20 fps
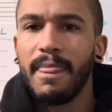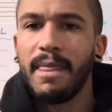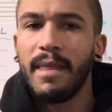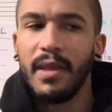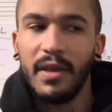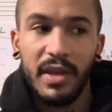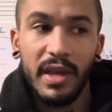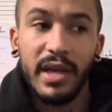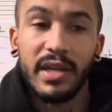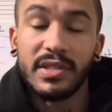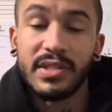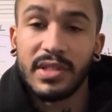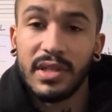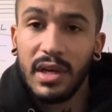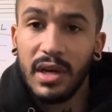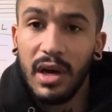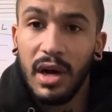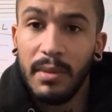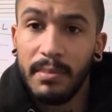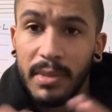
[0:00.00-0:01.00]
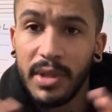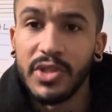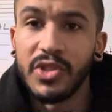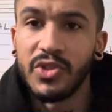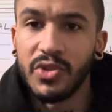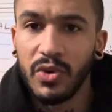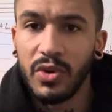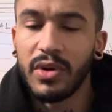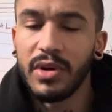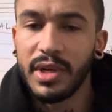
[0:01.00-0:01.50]
Yes, I
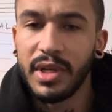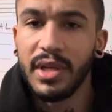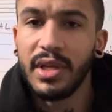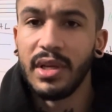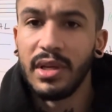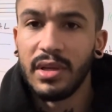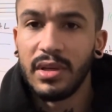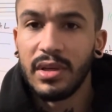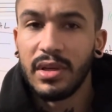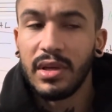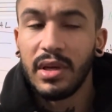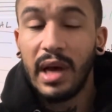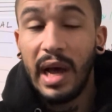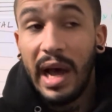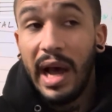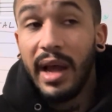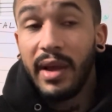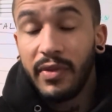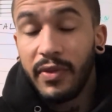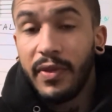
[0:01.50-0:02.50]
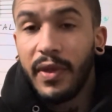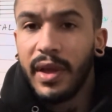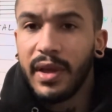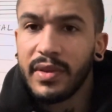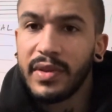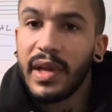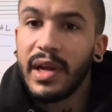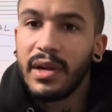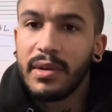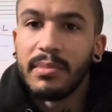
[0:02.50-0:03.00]
think
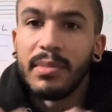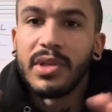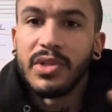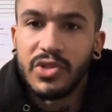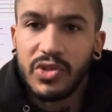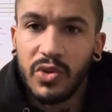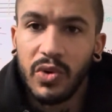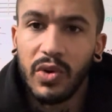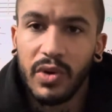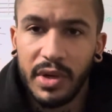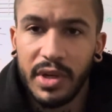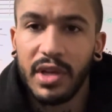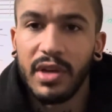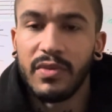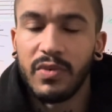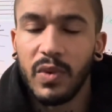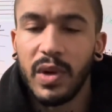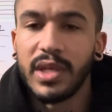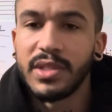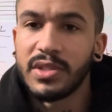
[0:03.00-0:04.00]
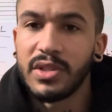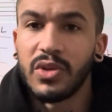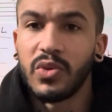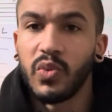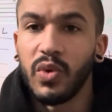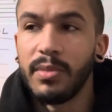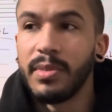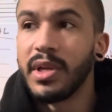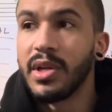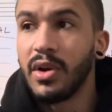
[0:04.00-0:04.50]
that a majority of Western
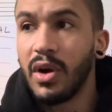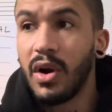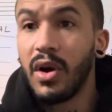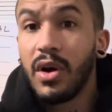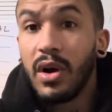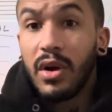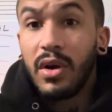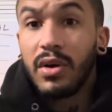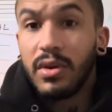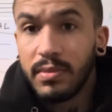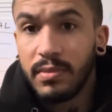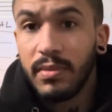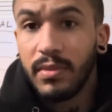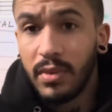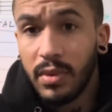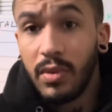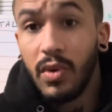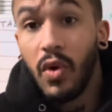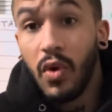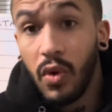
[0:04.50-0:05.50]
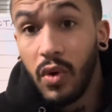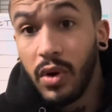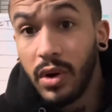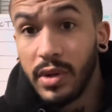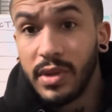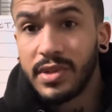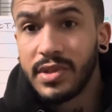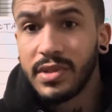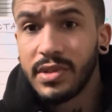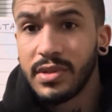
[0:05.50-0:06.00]
women are
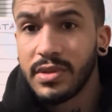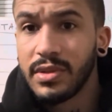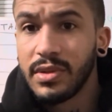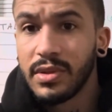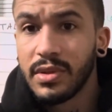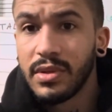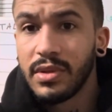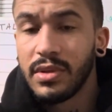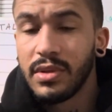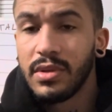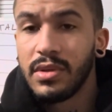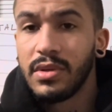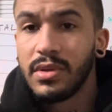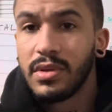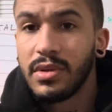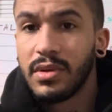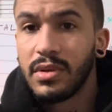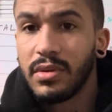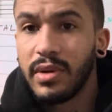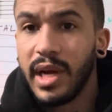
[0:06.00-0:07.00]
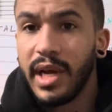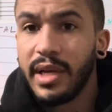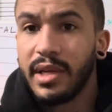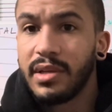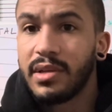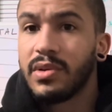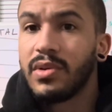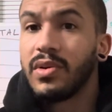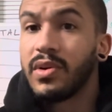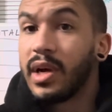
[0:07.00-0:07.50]
whores,
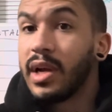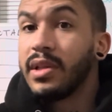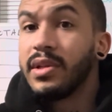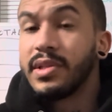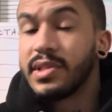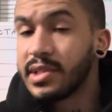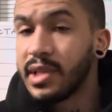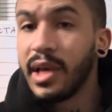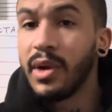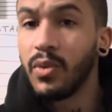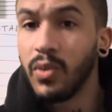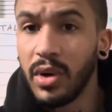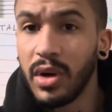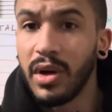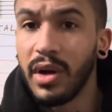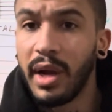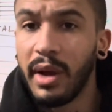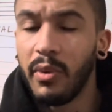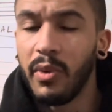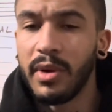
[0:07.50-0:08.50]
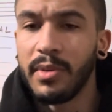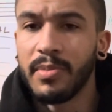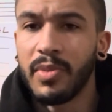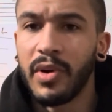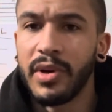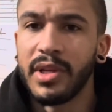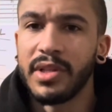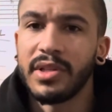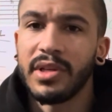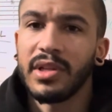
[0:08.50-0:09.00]
right? Or at least they were at one
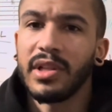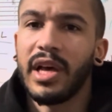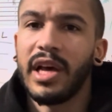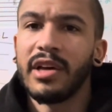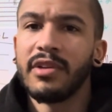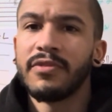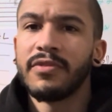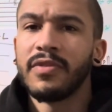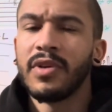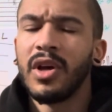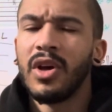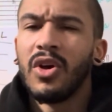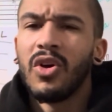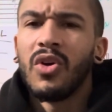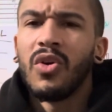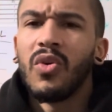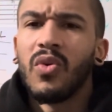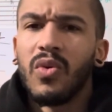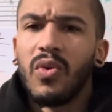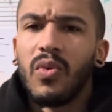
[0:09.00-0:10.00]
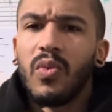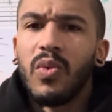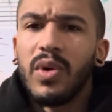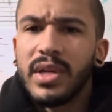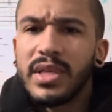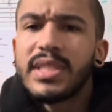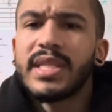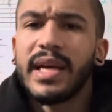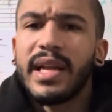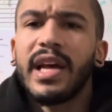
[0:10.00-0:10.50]
point in their life. What
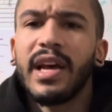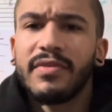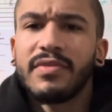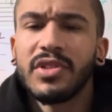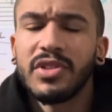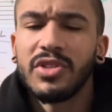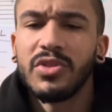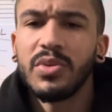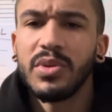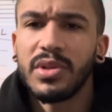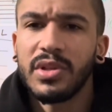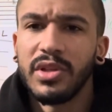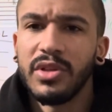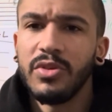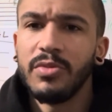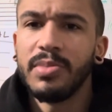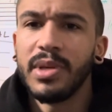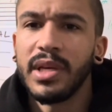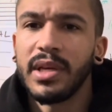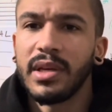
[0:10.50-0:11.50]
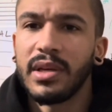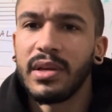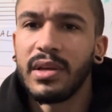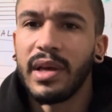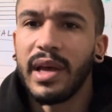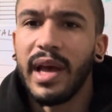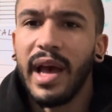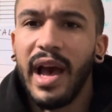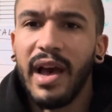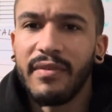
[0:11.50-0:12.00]
does that have to do with you being
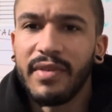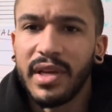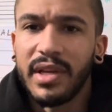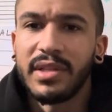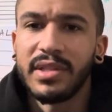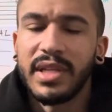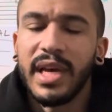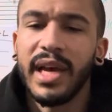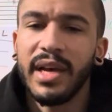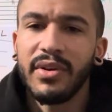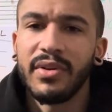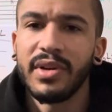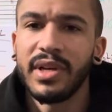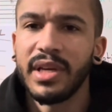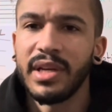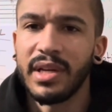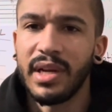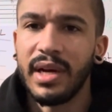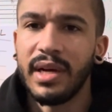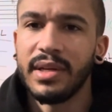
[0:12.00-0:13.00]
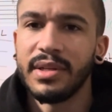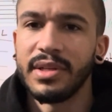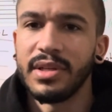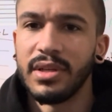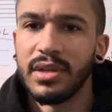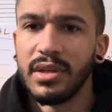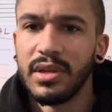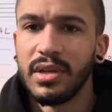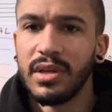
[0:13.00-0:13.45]
having integrity and honor?